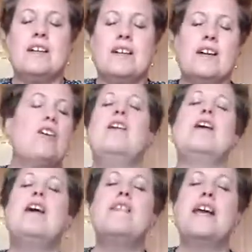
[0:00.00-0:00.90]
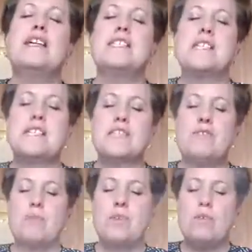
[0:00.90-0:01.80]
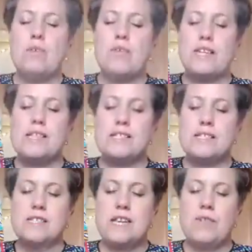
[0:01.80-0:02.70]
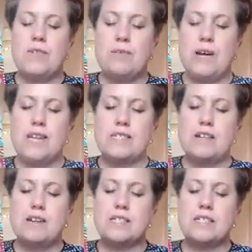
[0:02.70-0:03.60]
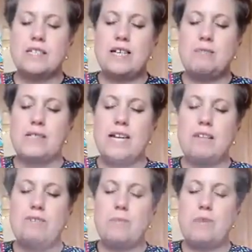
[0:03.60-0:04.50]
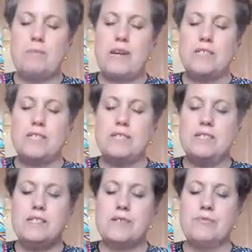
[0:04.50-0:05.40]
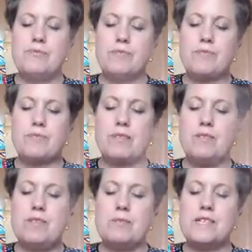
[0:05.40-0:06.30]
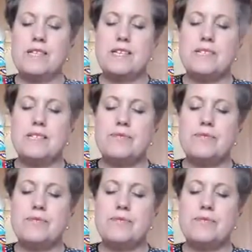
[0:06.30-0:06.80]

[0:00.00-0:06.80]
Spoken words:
Calling on the ancestors from the north, the east, the south, the west. I ask you to come down from the mountains, from the seas,